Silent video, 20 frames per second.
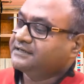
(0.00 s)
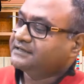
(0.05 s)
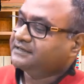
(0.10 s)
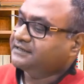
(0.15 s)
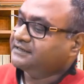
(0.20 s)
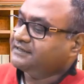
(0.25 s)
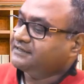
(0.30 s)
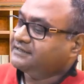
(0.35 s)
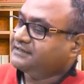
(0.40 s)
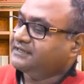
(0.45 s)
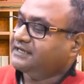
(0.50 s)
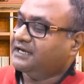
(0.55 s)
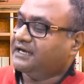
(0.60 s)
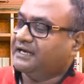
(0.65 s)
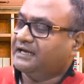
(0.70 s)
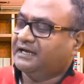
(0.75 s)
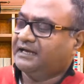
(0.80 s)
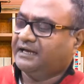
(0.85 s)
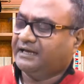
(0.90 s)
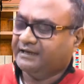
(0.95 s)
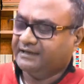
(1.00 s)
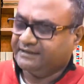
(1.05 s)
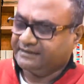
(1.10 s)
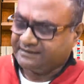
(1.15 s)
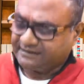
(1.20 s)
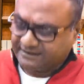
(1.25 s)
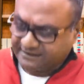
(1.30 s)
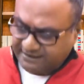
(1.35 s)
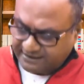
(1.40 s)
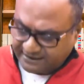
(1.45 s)
yeah i
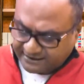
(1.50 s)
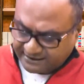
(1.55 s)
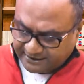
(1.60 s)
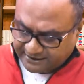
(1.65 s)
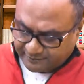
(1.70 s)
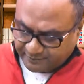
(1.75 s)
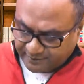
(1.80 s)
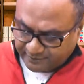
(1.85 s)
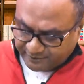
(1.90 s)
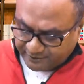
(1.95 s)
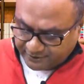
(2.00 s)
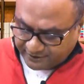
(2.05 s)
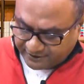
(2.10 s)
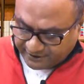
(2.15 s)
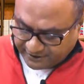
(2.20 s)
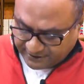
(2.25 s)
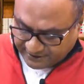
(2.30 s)
think it may be